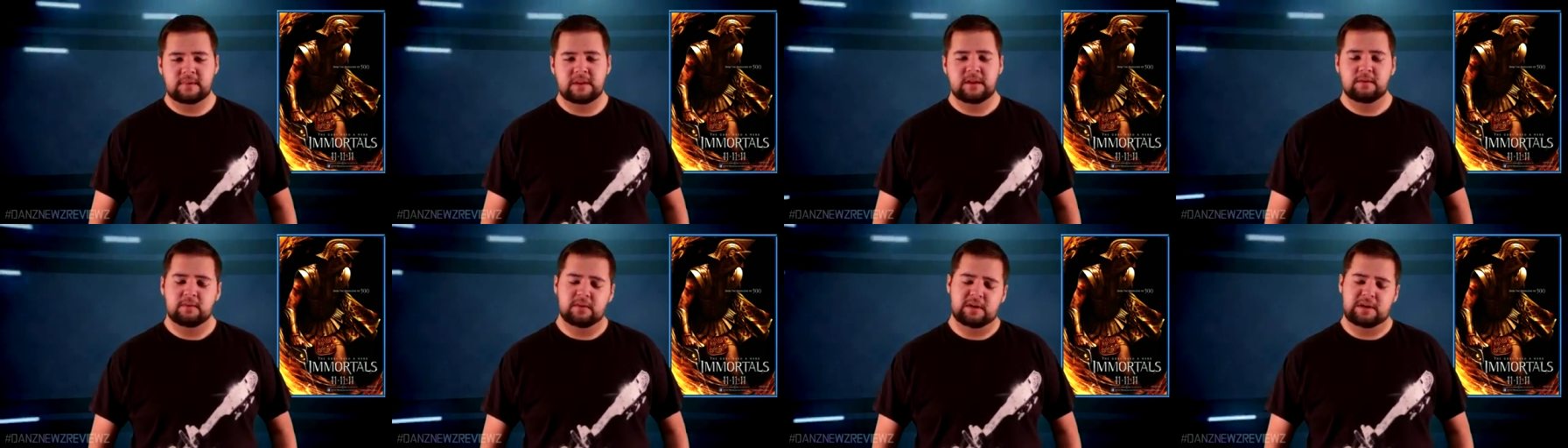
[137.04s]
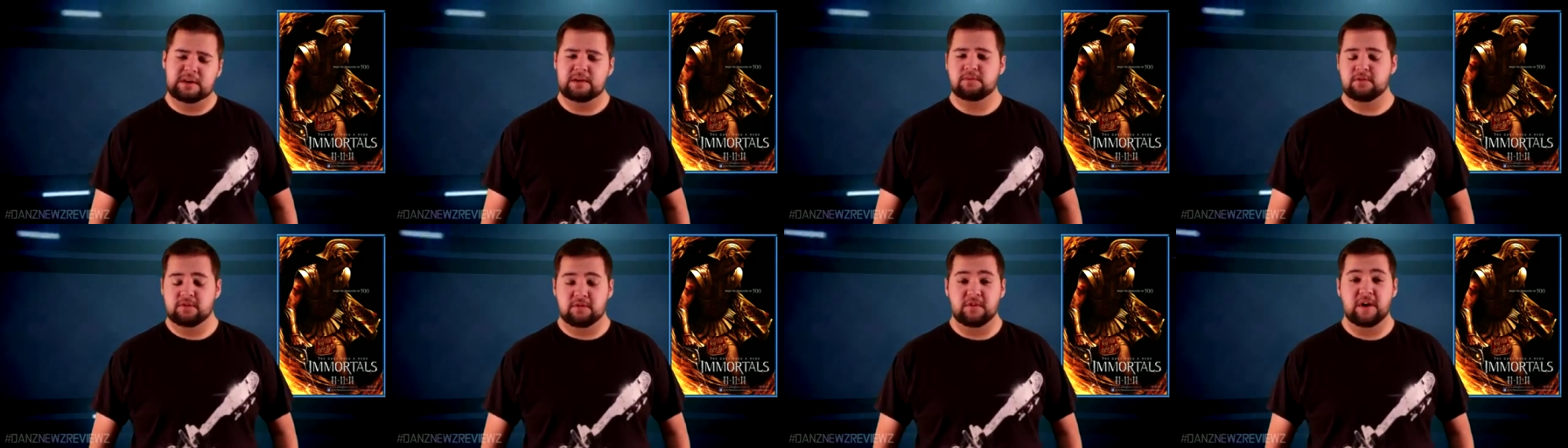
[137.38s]

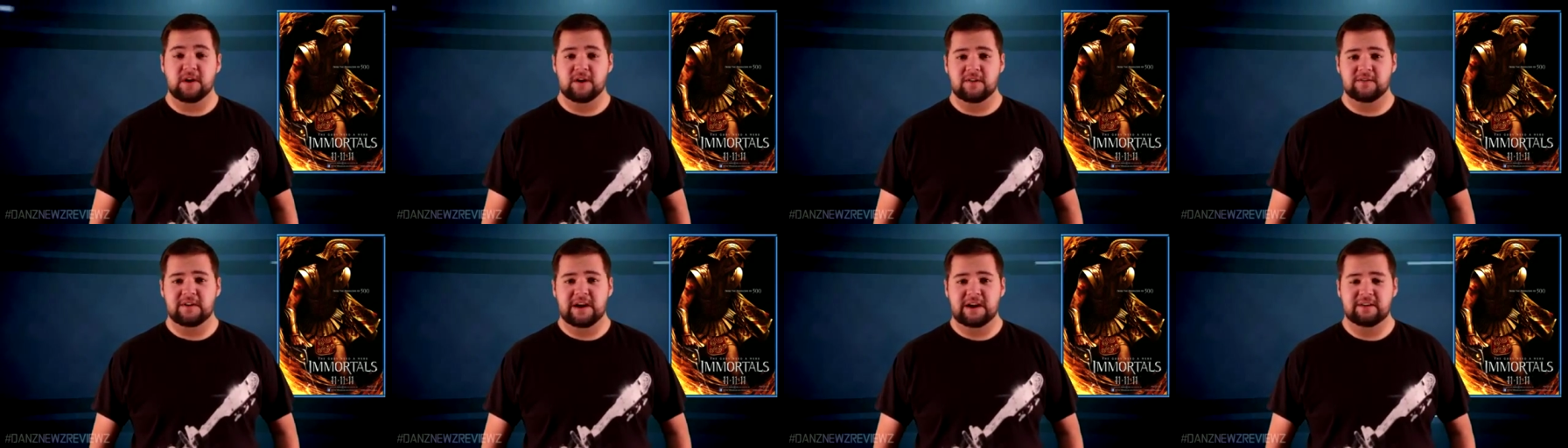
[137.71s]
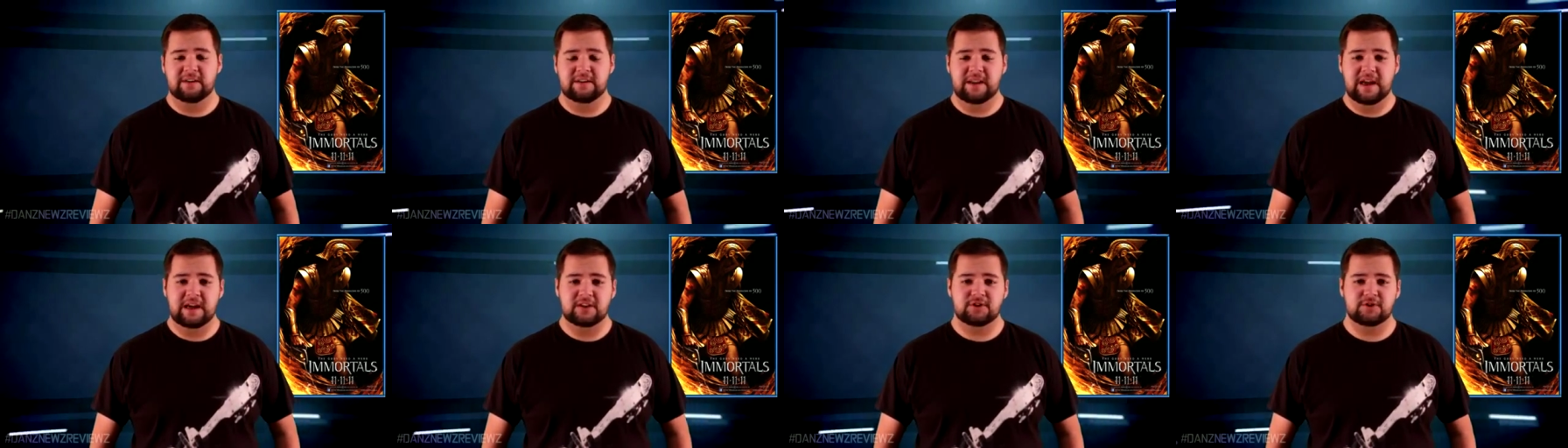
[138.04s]
It was very
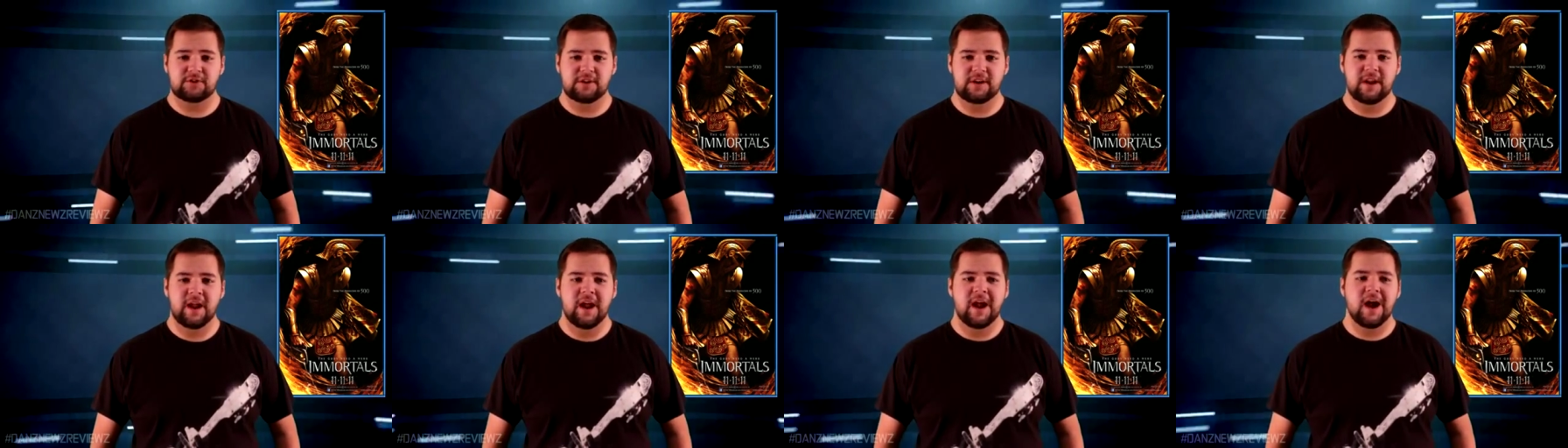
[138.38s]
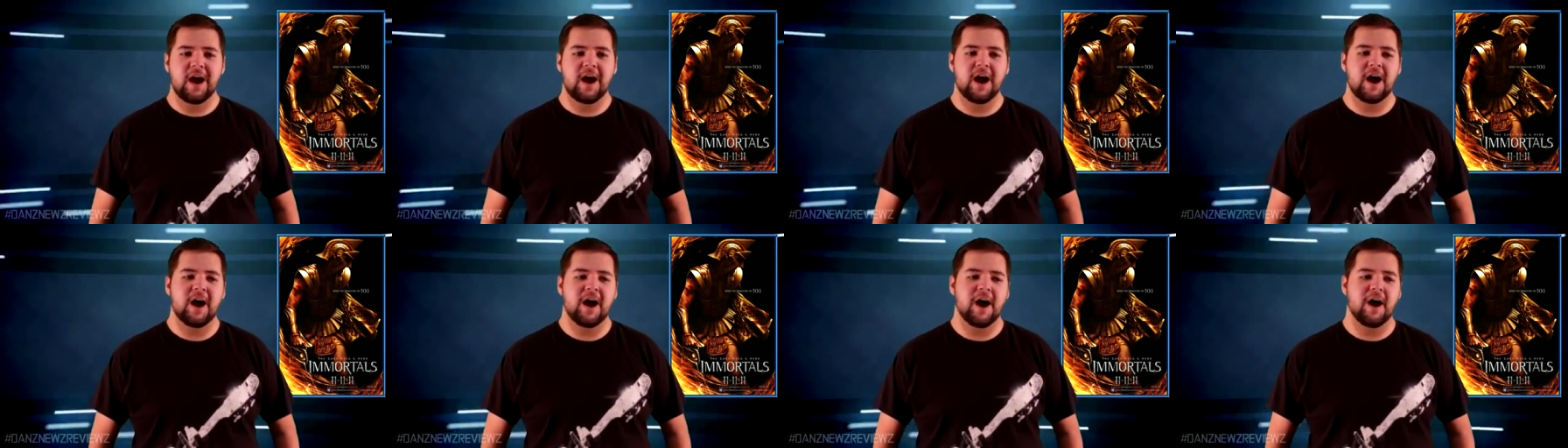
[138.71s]
violent, actually.
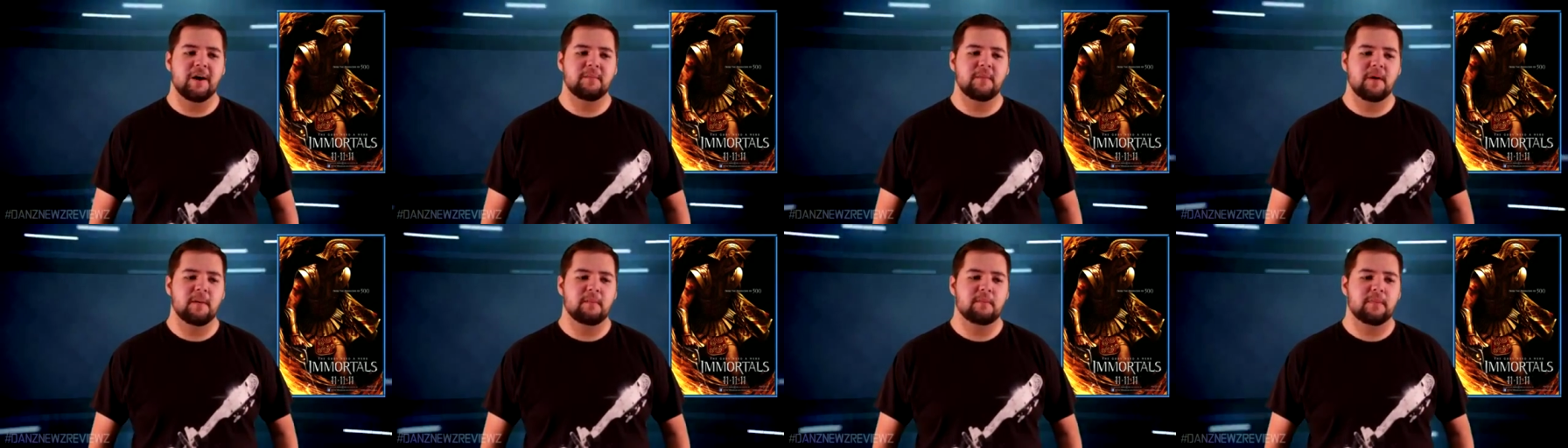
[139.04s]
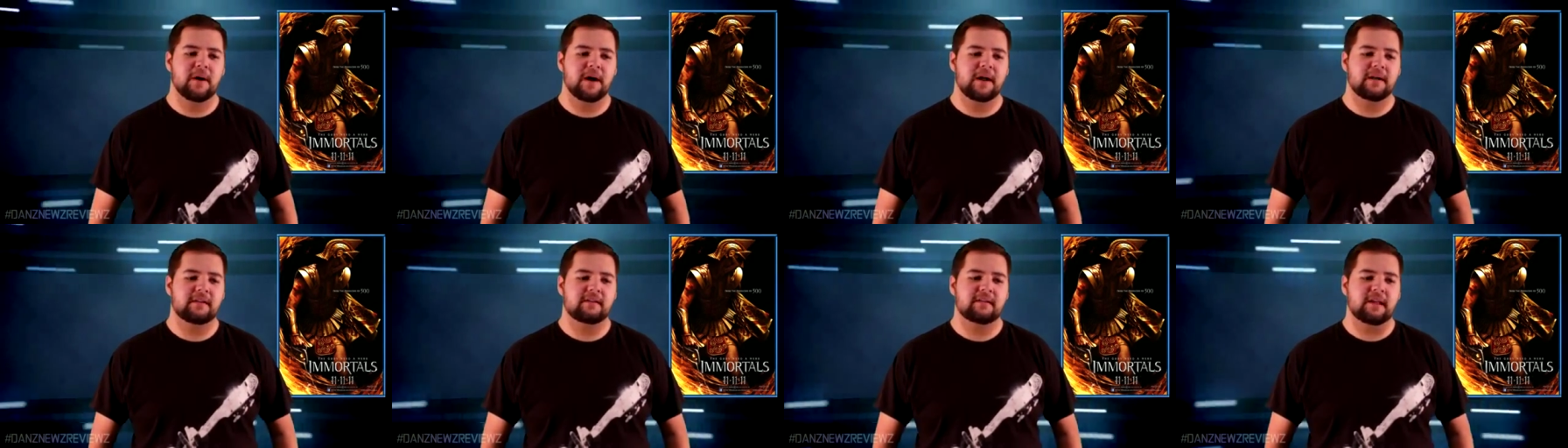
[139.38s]

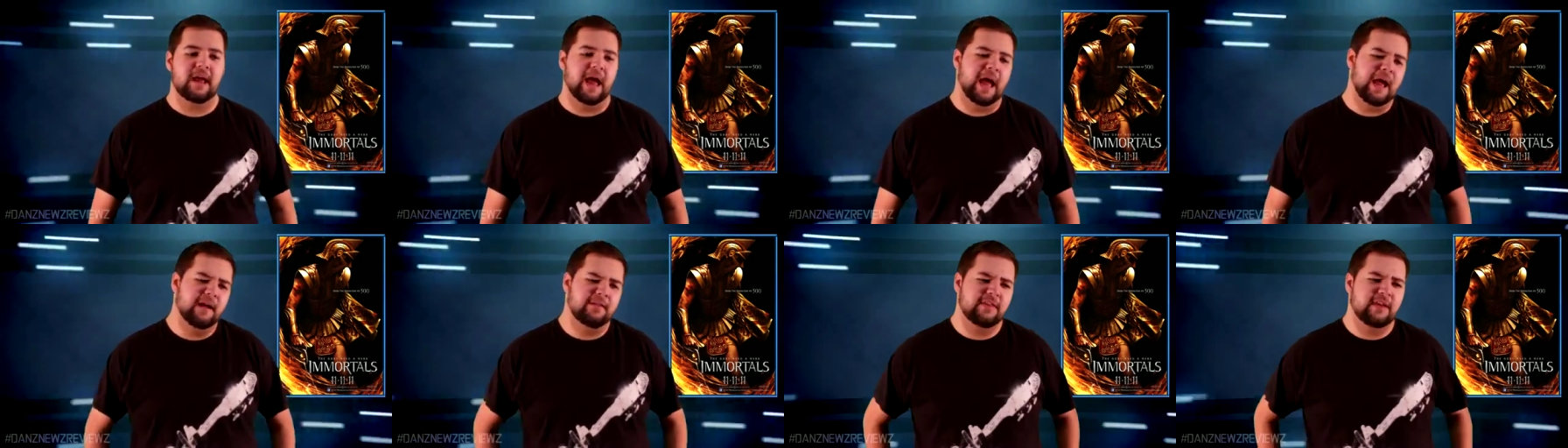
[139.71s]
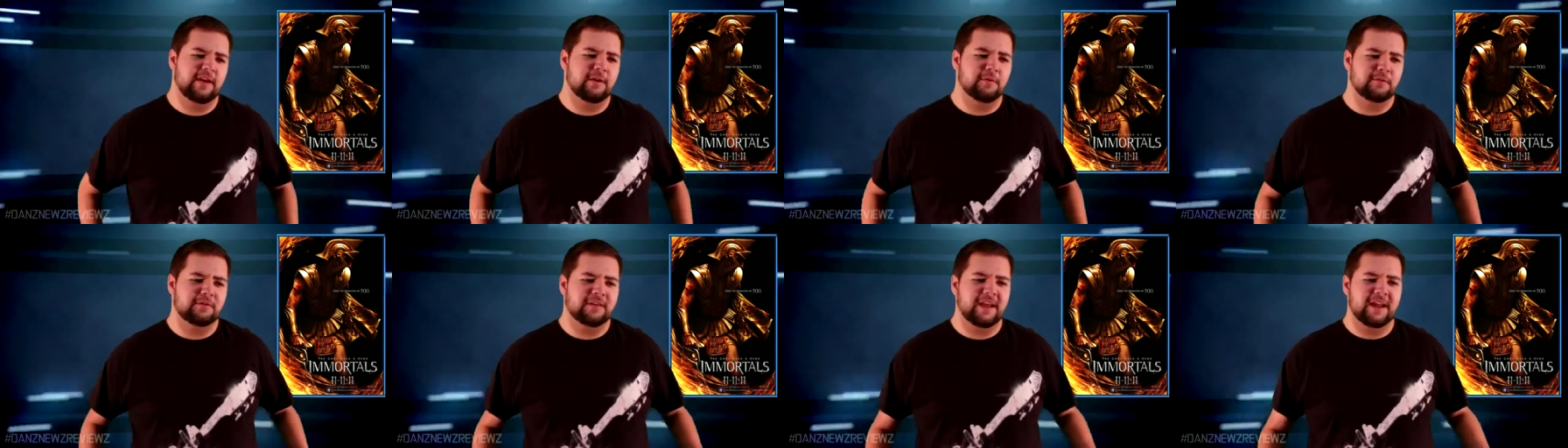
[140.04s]
But I
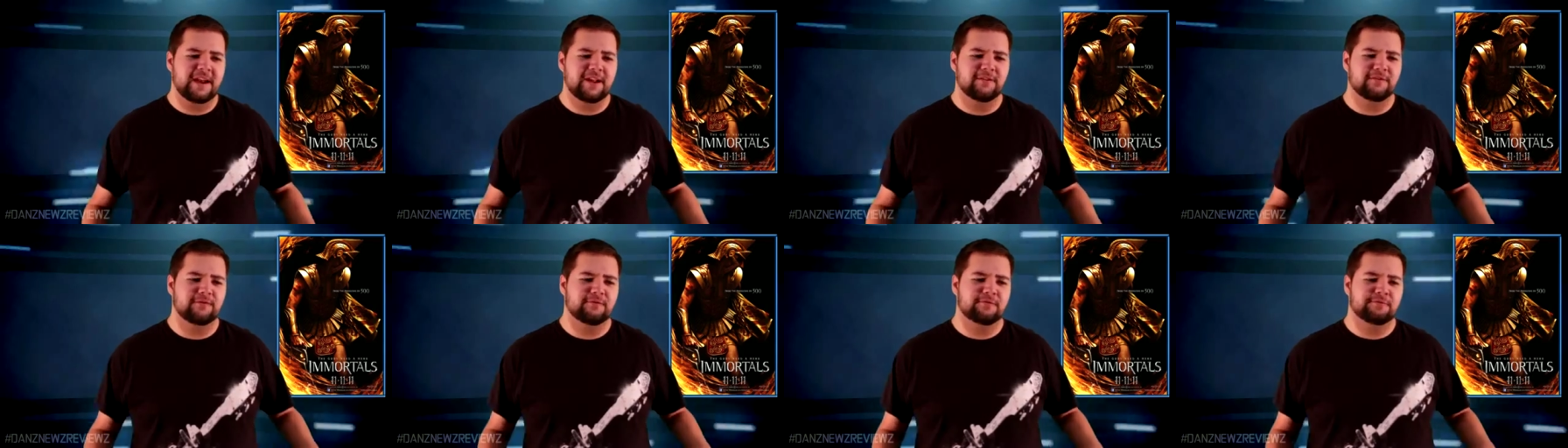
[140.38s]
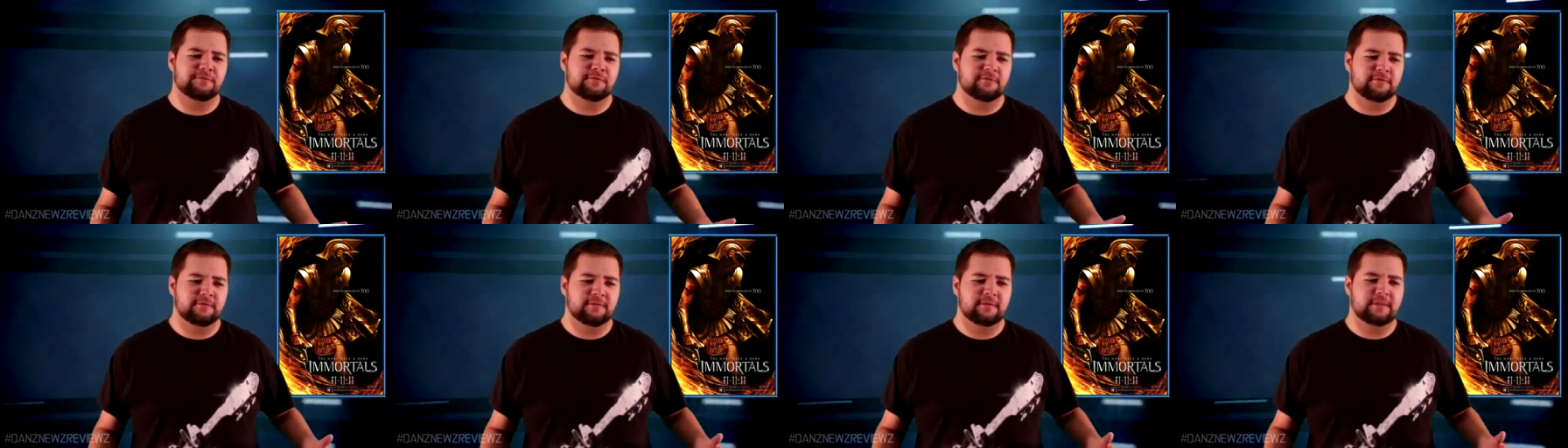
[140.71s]
think it was kind
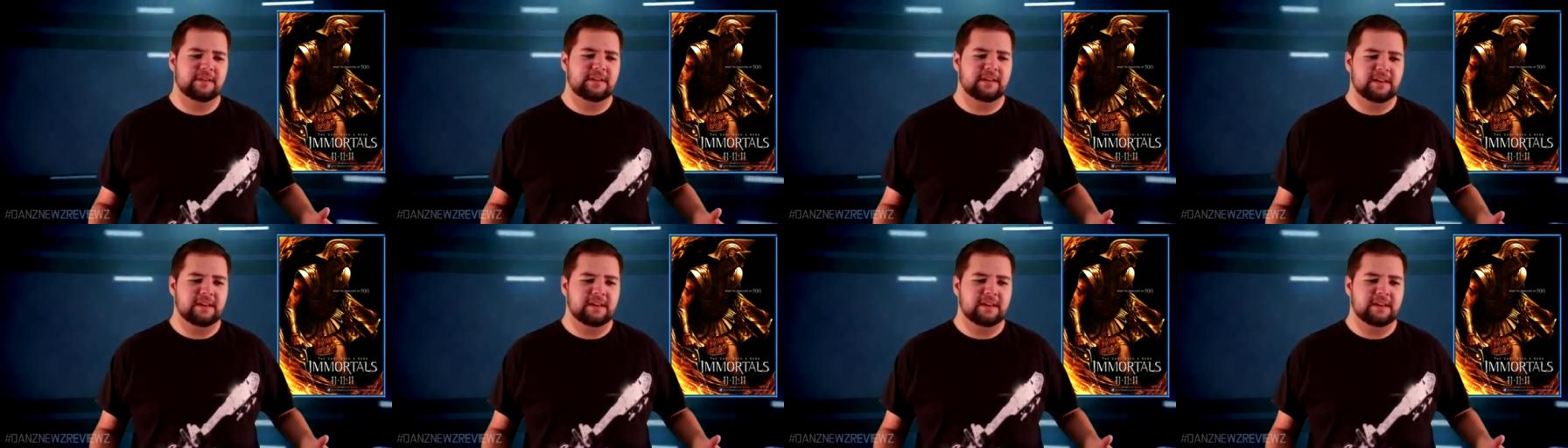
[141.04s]
of,